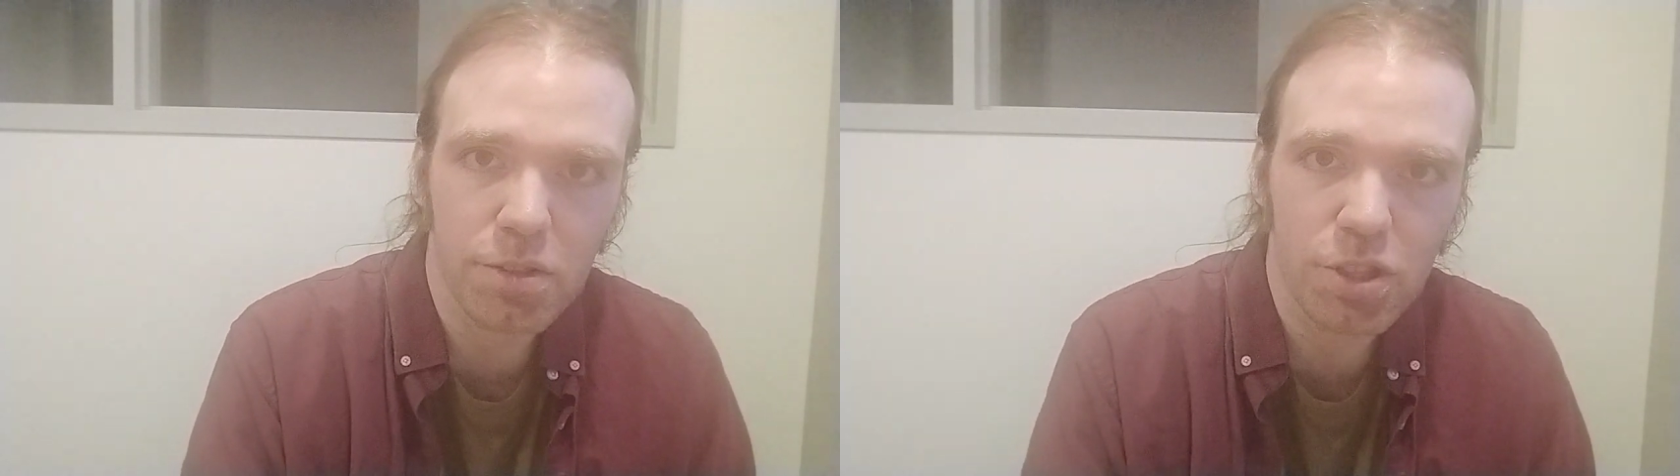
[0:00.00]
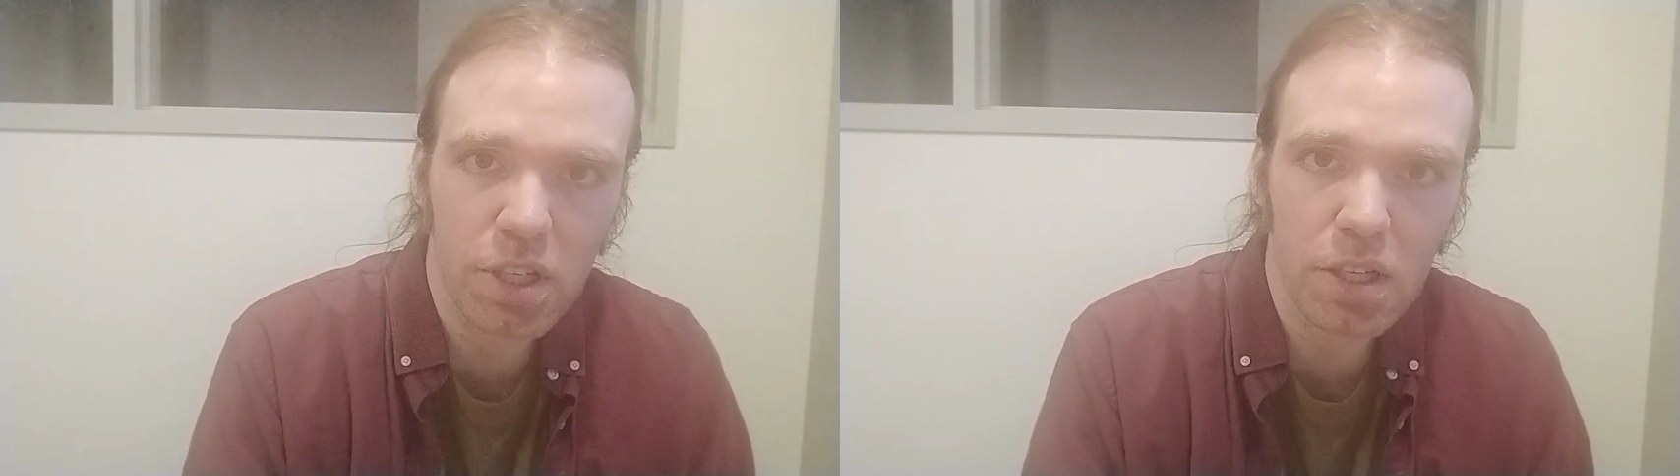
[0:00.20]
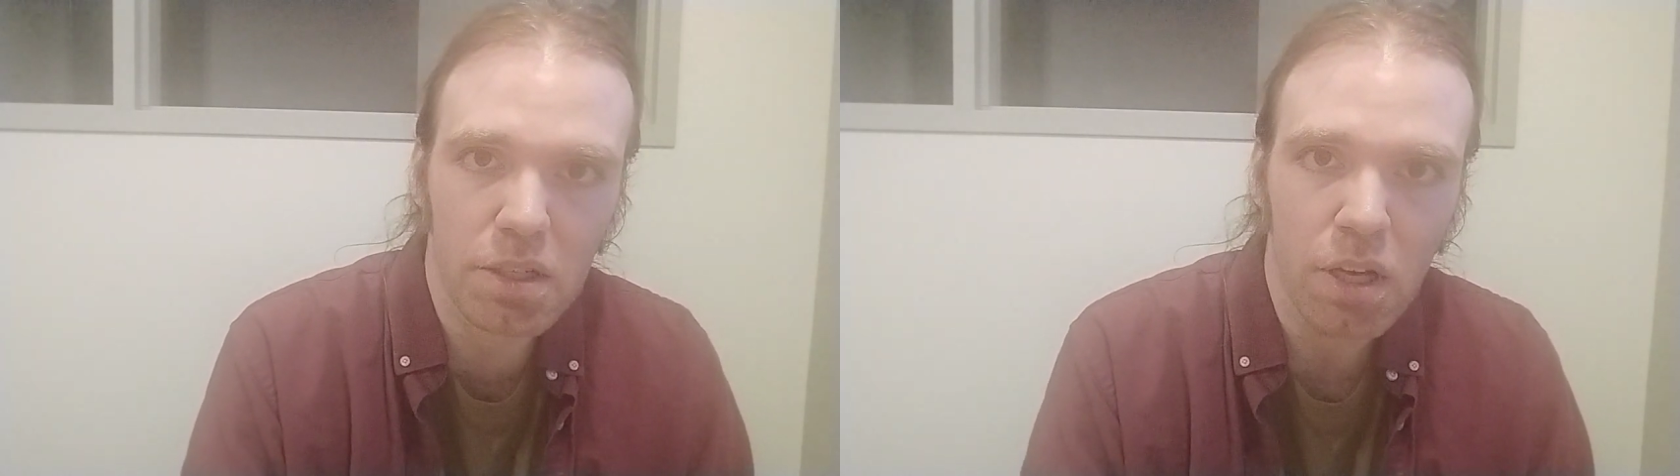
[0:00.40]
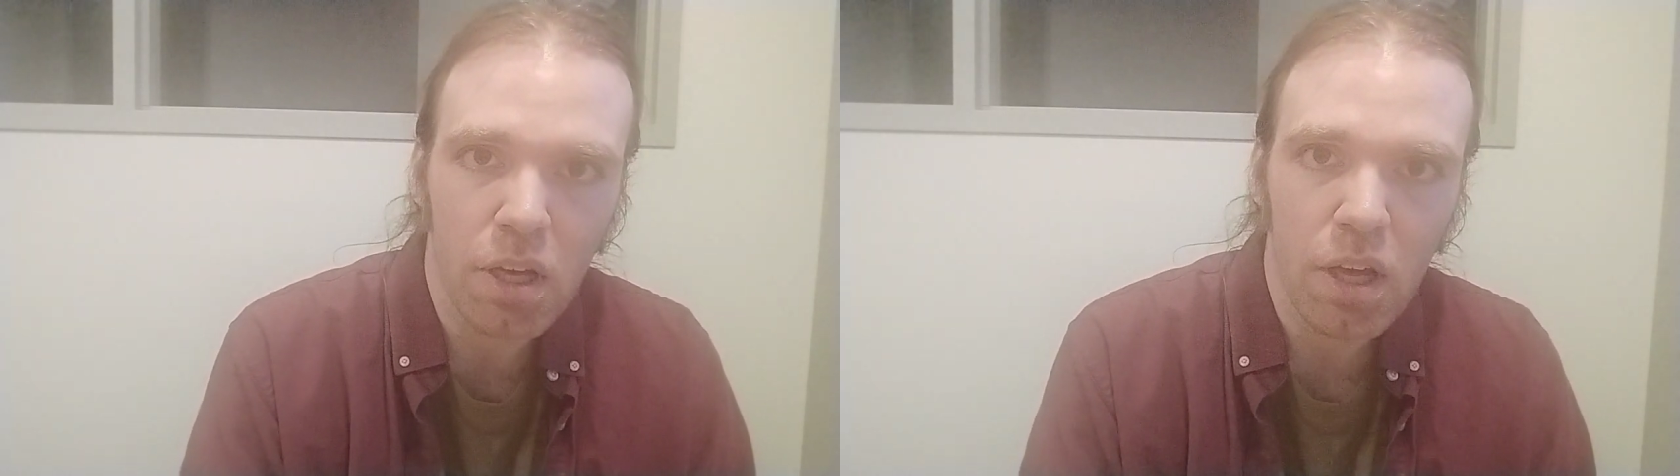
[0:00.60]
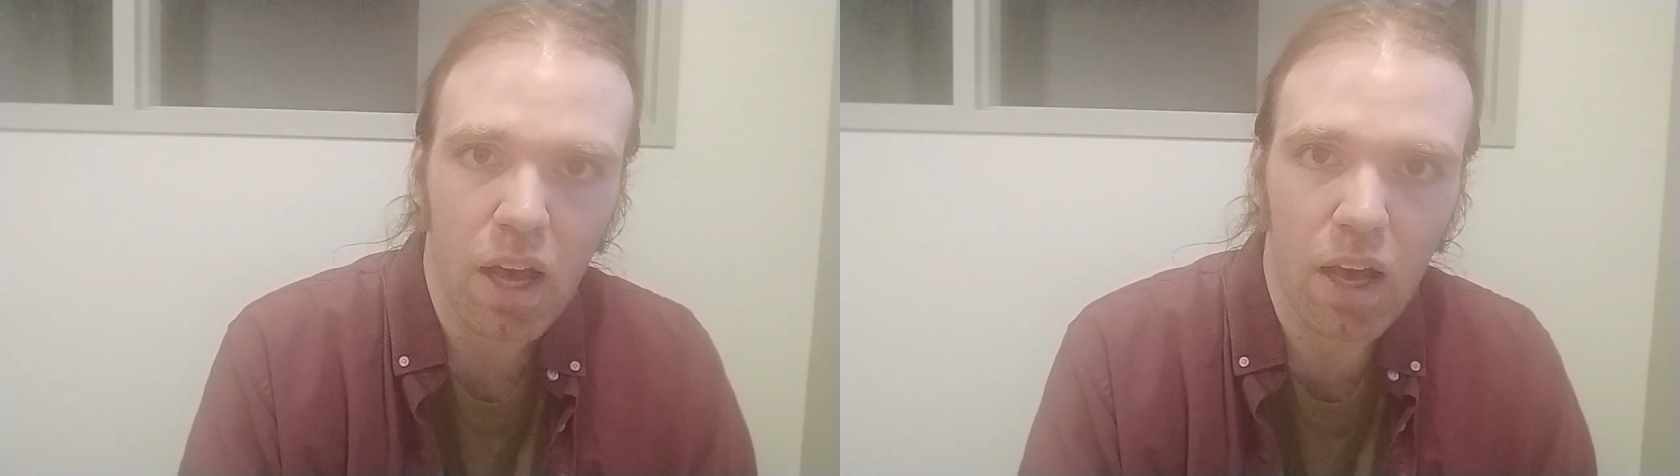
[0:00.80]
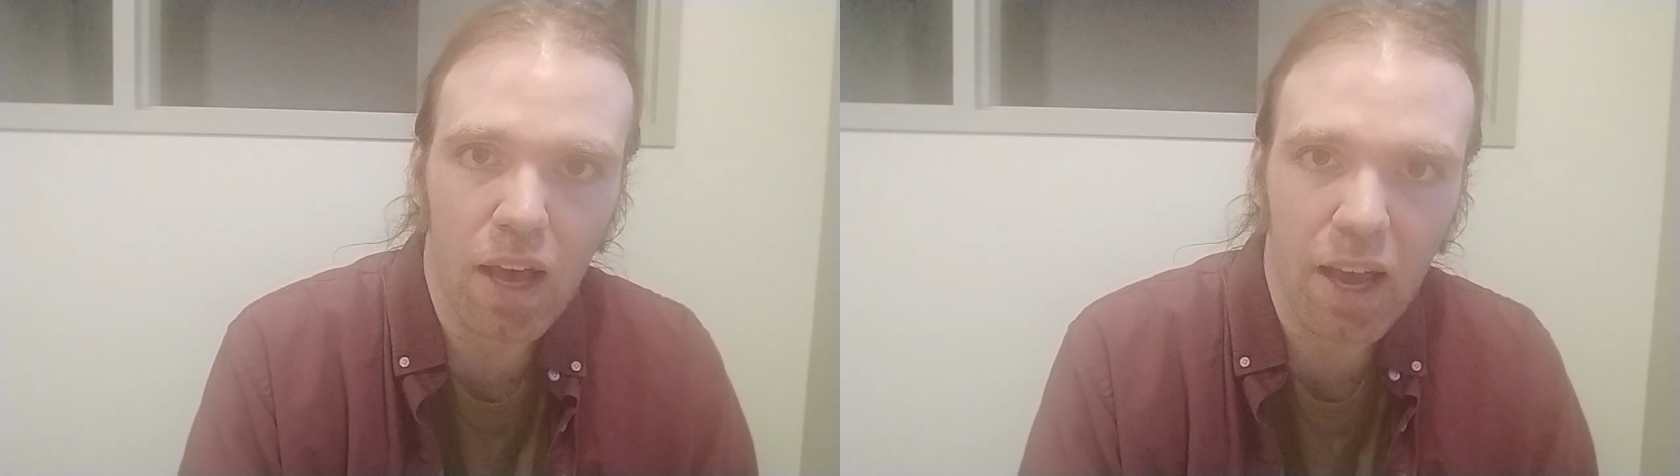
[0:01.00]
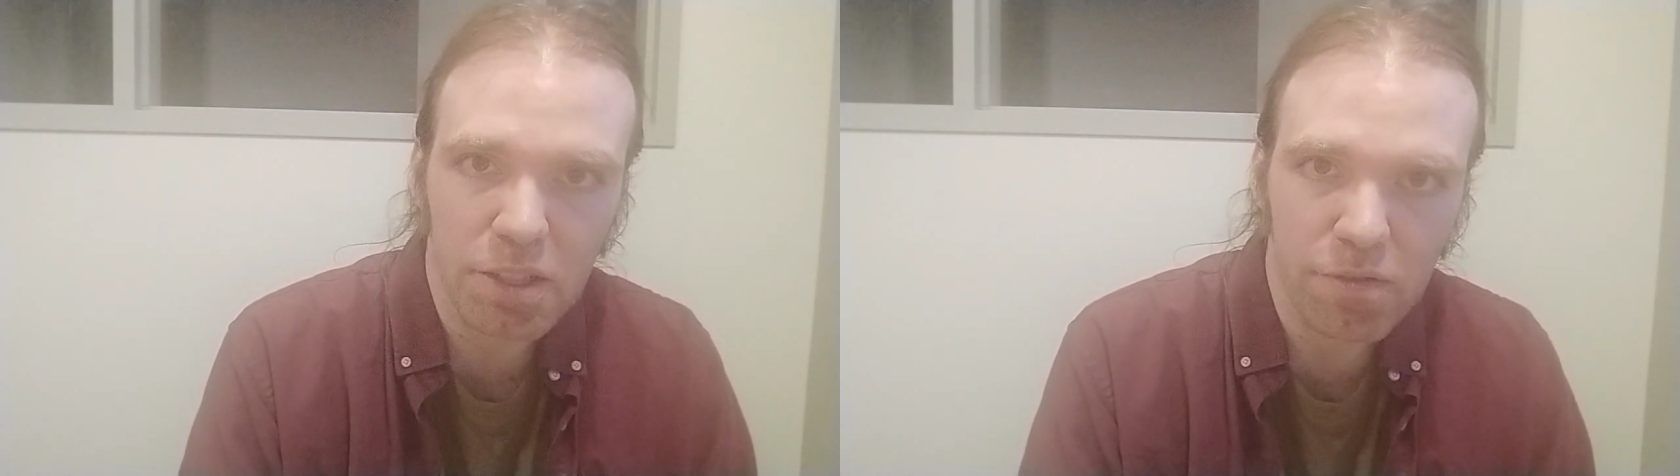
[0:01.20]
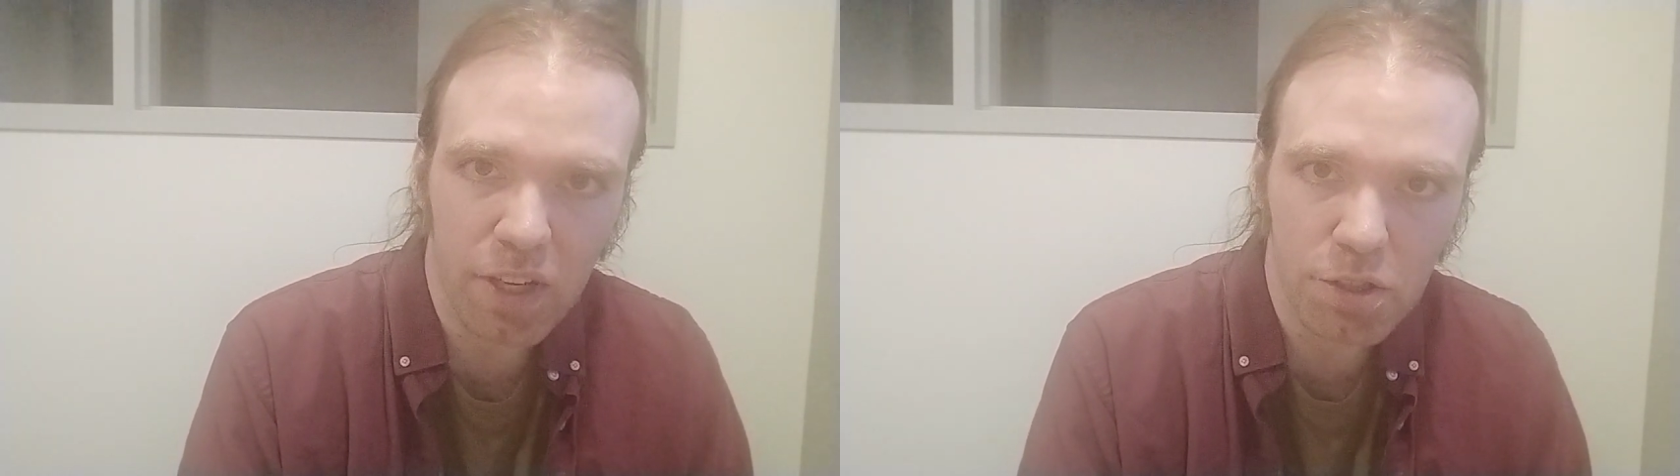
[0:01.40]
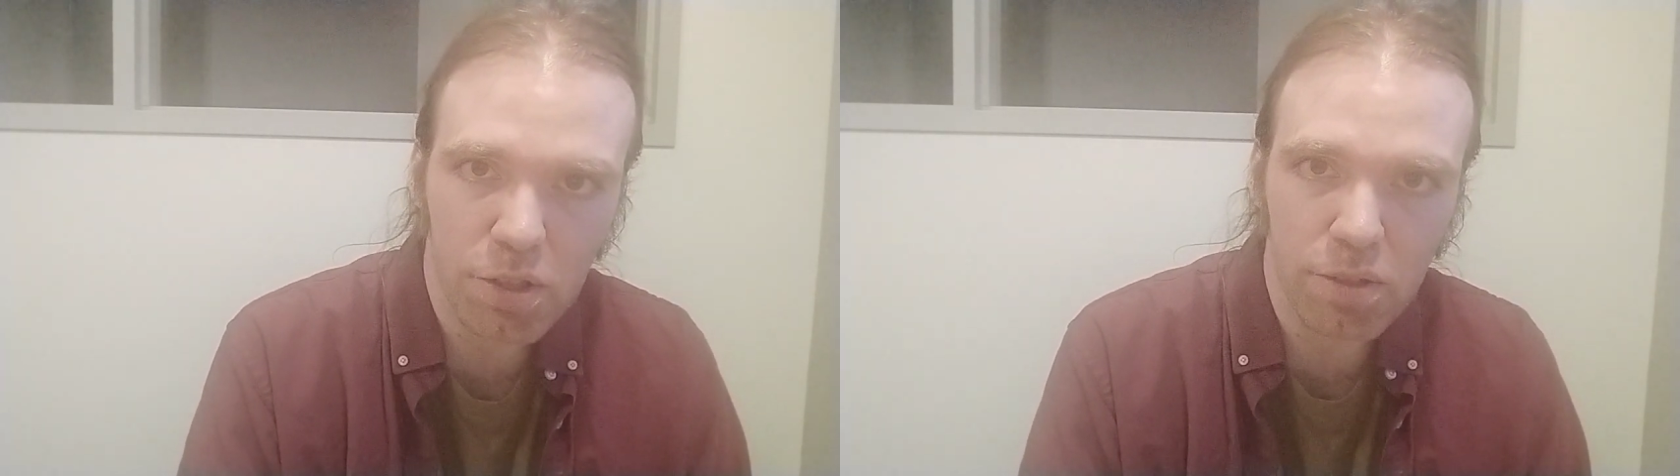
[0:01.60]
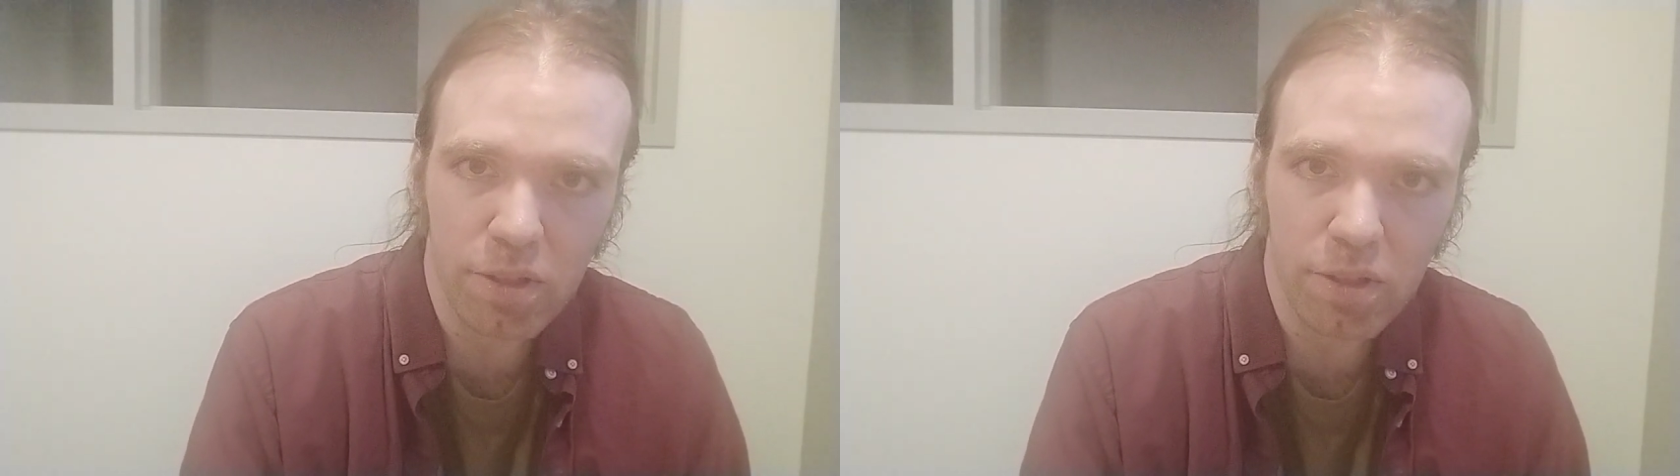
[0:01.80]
gene activation.